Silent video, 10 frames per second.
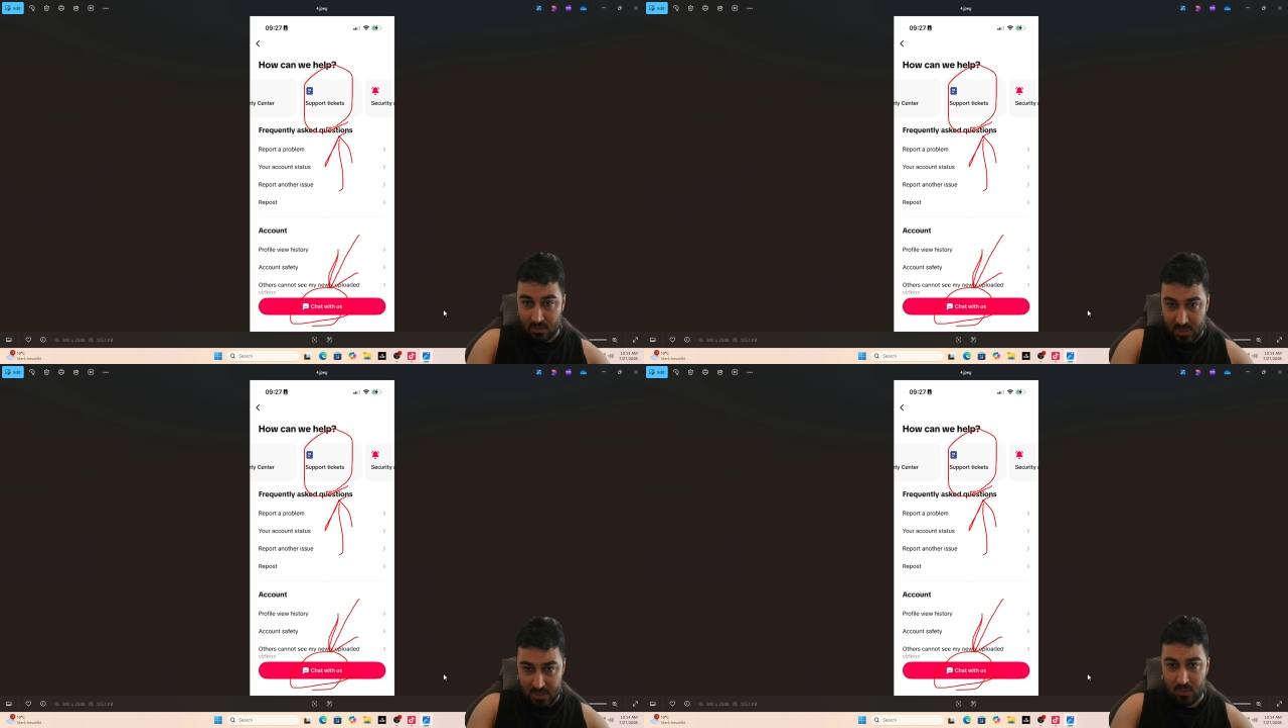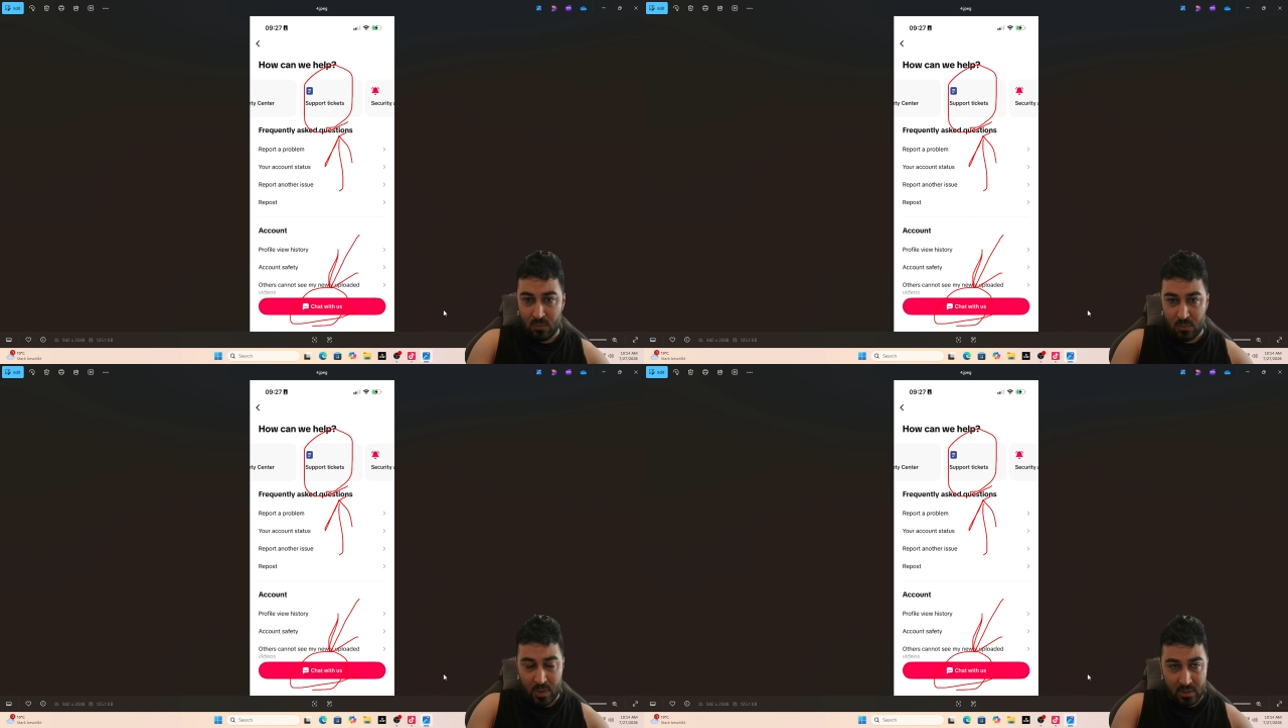and you
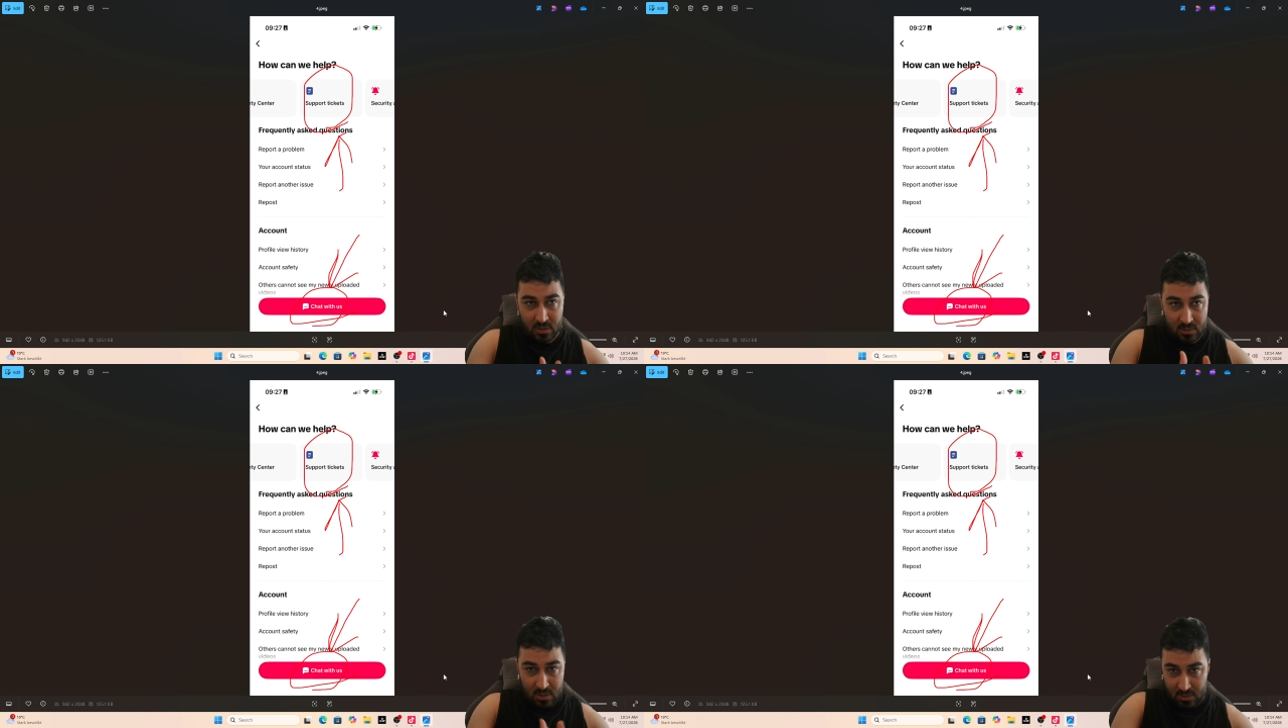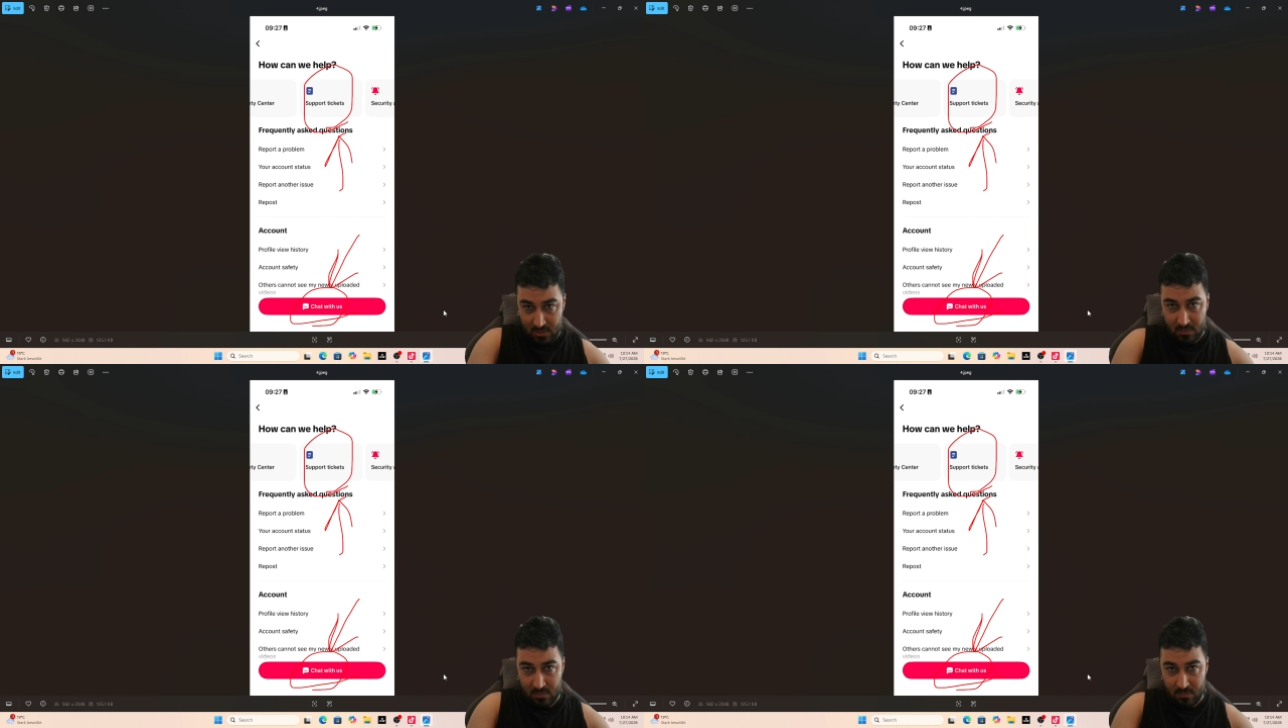write a ticket.
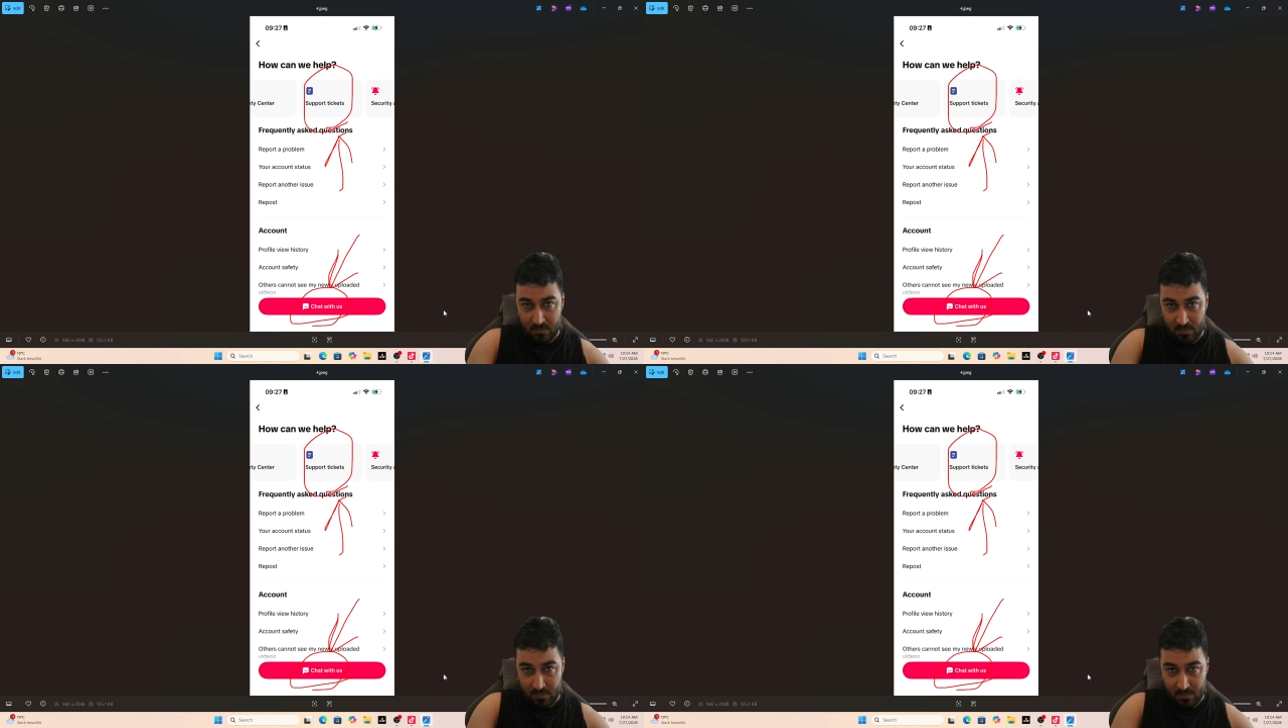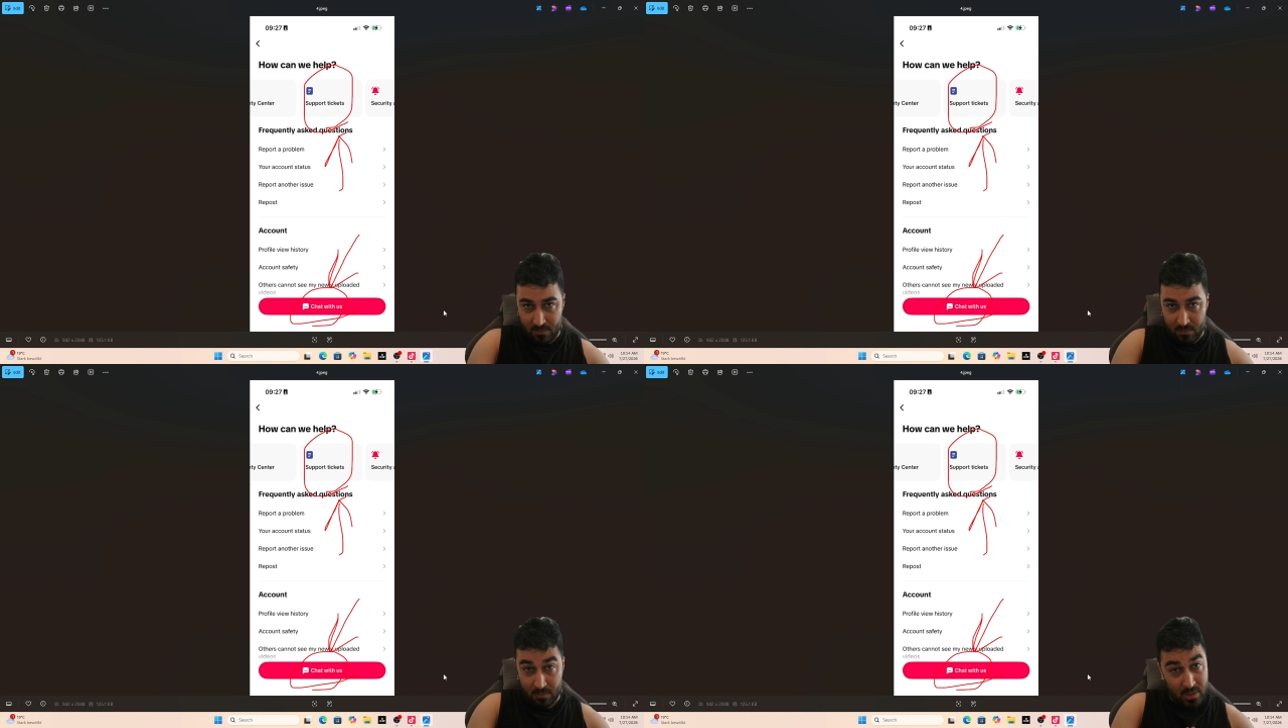
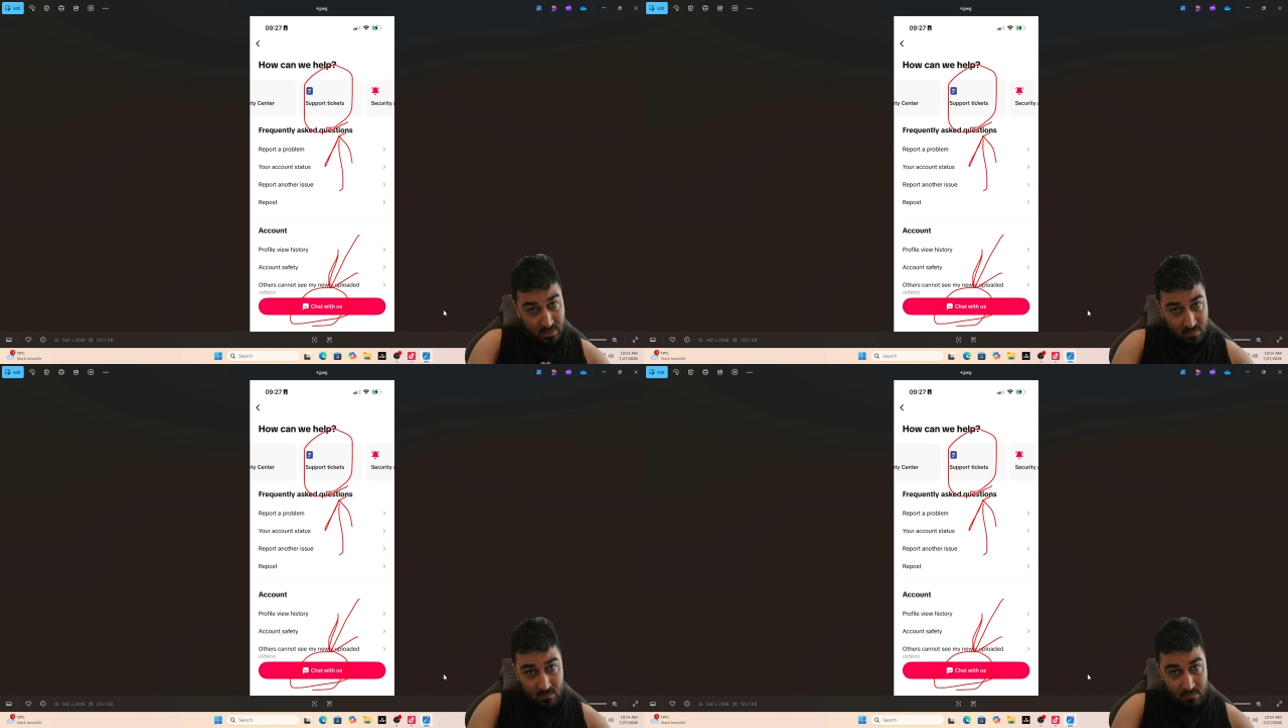But